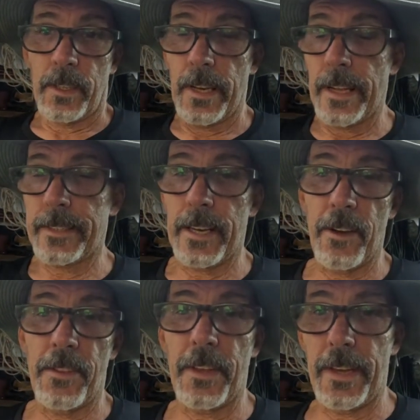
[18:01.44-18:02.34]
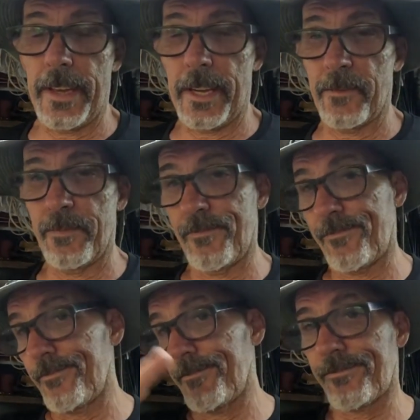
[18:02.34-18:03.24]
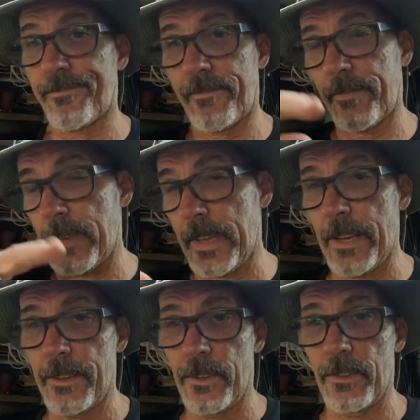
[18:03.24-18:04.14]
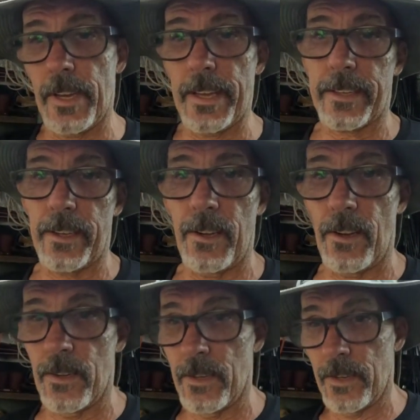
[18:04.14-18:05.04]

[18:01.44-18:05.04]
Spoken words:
Connected everything. You had to do, like, you know.